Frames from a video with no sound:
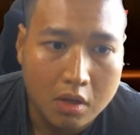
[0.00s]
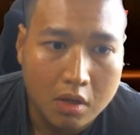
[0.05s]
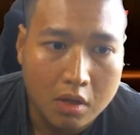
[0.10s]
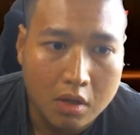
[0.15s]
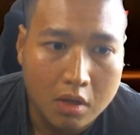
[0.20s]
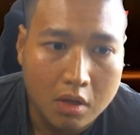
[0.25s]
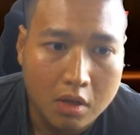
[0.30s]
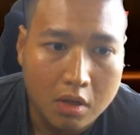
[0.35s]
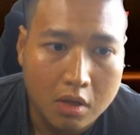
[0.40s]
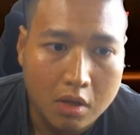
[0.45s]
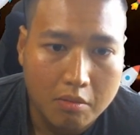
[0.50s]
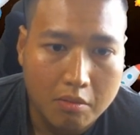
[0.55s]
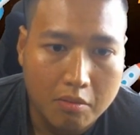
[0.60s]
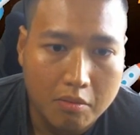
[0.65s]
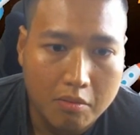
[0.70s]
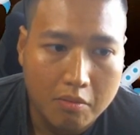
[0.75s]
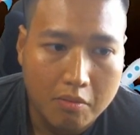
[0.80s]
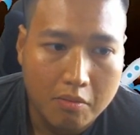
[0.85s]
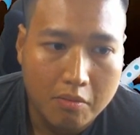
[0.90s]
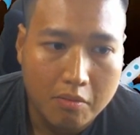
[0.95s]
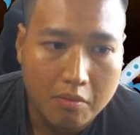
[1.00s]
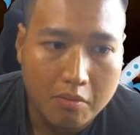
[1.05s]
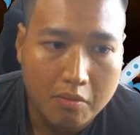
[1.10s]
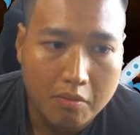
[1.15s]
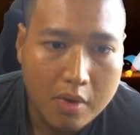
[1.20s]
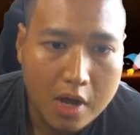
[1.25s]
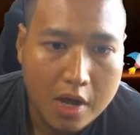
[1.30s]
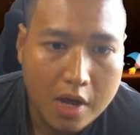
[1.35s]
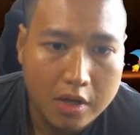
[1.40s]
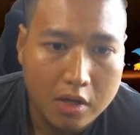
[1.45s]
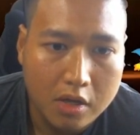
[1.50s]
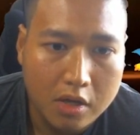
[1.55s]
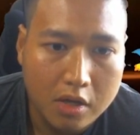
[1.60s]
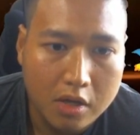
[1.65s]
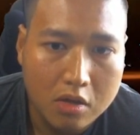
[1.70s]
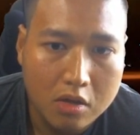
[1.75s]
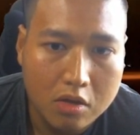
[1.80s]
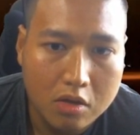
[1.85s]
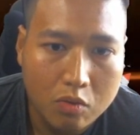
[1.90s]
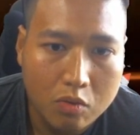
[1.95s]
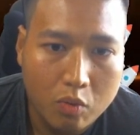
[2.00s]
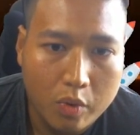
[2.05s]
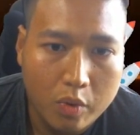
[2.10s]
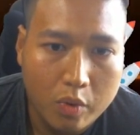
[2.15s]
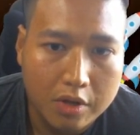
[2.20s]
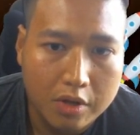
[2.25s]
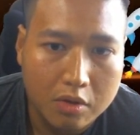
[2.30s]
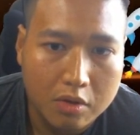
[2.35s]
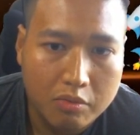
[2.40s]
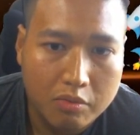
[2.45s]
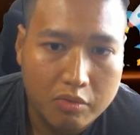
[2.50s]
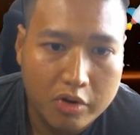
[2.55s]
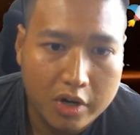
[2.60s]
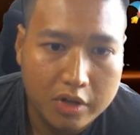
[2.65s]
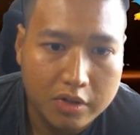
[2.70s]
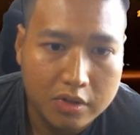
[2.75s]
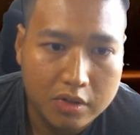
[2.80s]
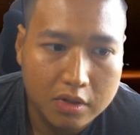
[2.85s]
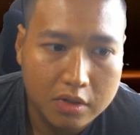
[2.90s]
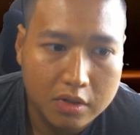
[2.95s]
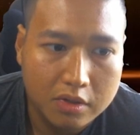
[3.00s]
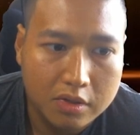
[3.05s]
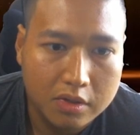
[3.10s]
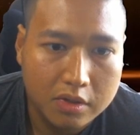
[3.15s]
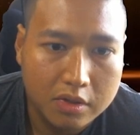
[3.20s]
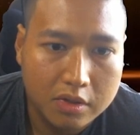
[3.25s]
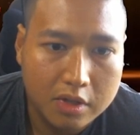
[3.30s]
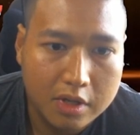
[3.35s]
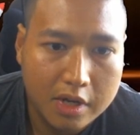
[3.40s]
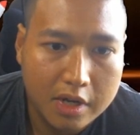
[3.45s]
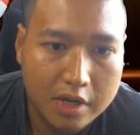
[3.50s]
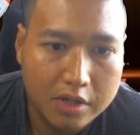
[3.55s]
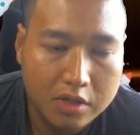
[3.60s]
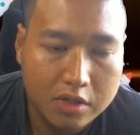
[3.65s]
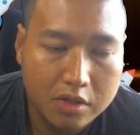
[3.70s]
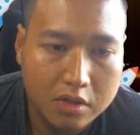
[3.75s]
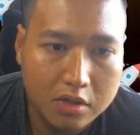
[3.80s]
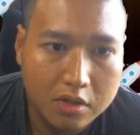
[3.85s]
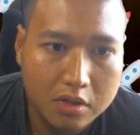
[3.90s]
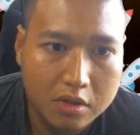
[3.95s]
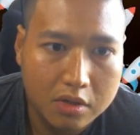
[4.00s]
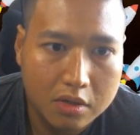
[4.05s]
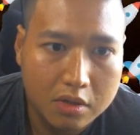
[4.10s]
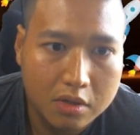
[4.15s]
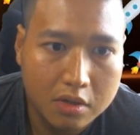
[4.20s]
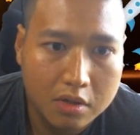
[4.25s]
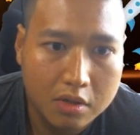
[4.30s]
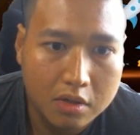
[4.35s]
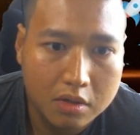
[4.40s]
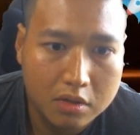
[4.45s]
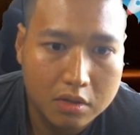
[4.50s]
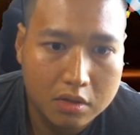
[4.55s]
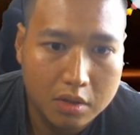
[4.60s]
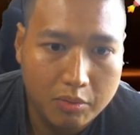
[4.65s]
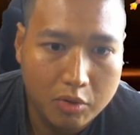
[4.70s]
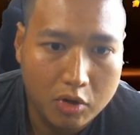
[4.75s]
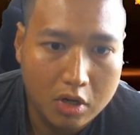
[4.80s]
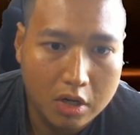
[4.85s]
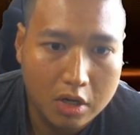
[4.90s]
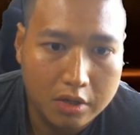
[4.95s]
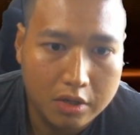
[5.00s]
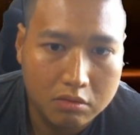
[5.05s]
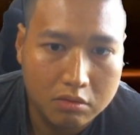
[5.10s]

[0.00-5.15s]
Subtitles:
buy in when prices touch the support line.